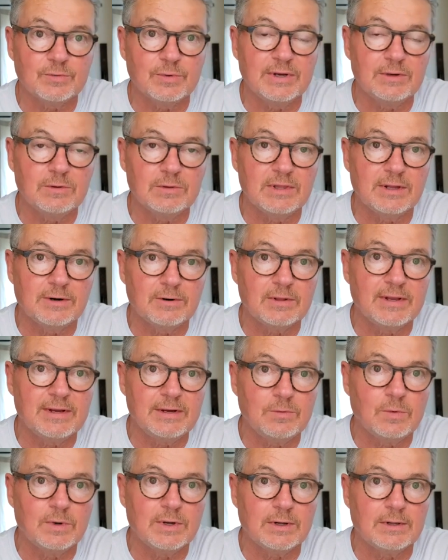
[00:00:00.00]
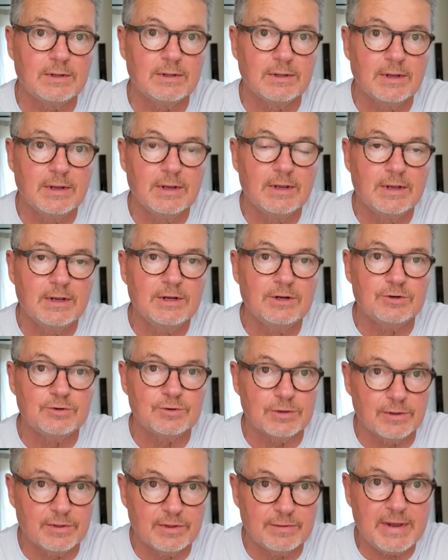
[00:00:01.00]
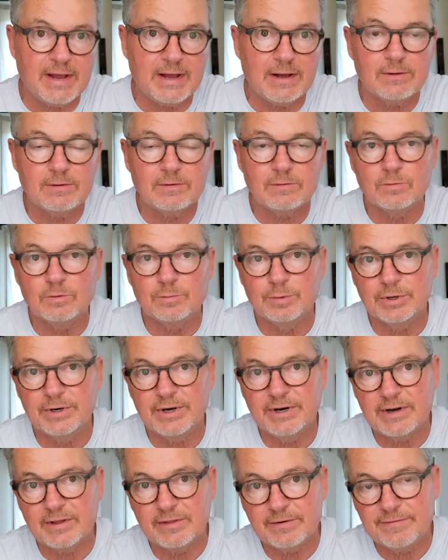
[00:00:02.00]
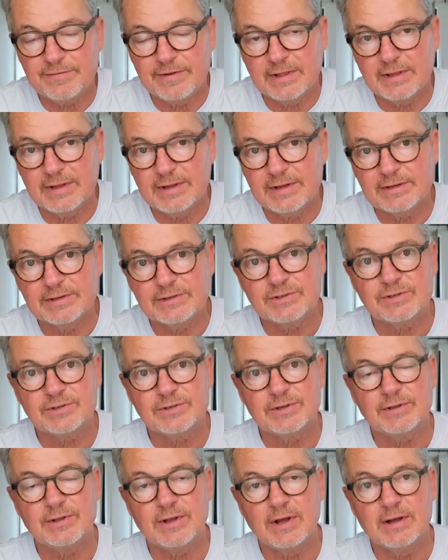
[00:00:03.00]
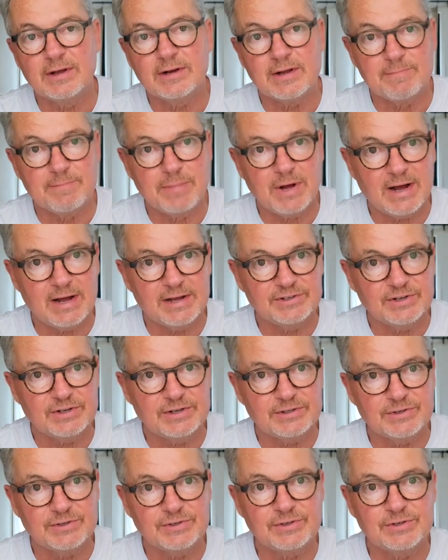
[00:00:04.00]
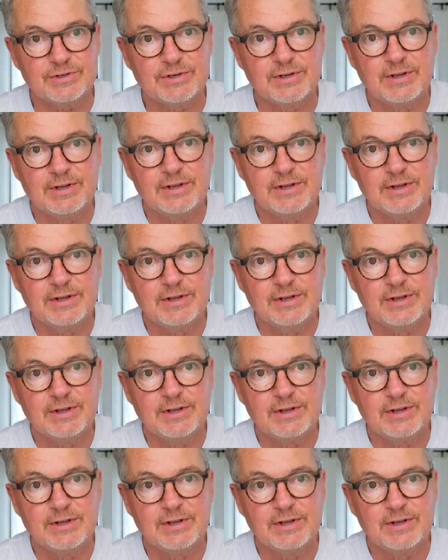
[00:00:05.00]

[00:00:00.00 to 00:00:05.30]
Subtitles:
We literally will drill them out. We'll put in other fillings, composites.